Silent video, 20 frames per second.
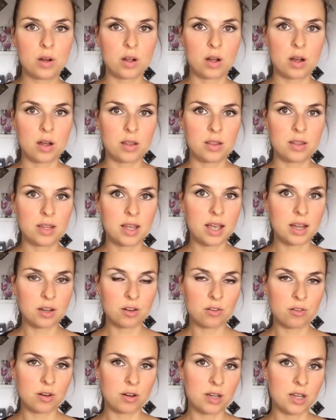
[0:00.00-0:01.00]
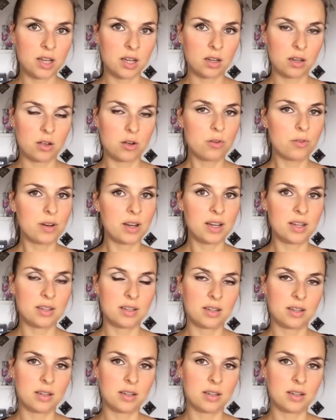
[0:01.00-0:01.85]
on that chronic low-grade